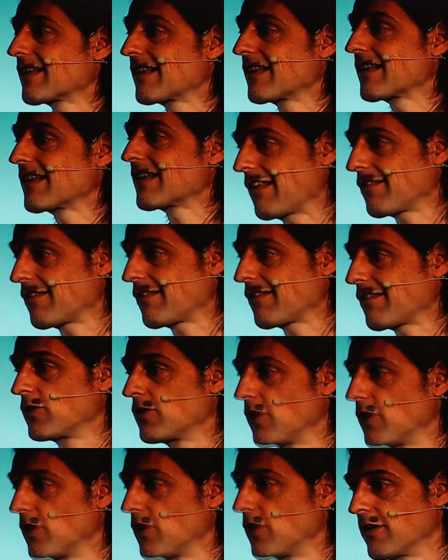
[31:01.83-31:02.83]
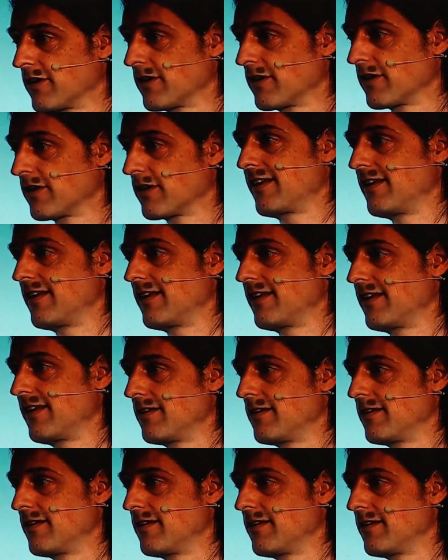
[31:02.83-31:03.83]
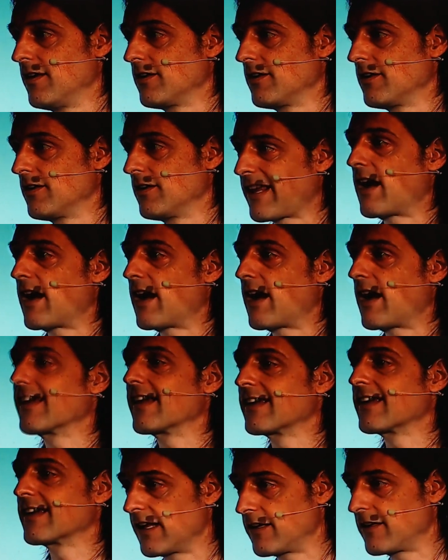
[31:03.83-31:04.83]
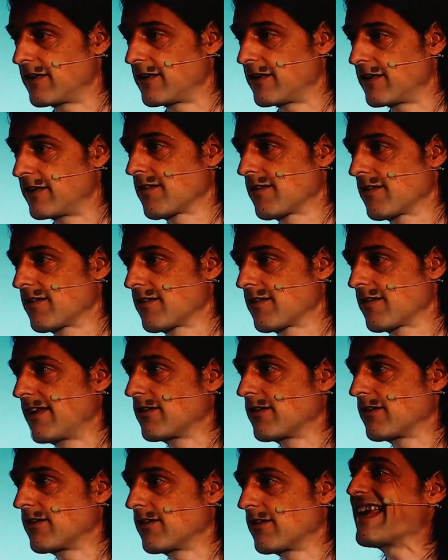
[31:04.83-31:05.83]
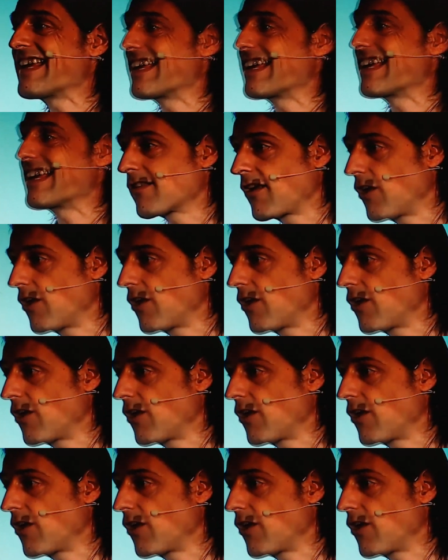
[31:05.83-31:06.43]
cluster topology to carry intelligence and to make its own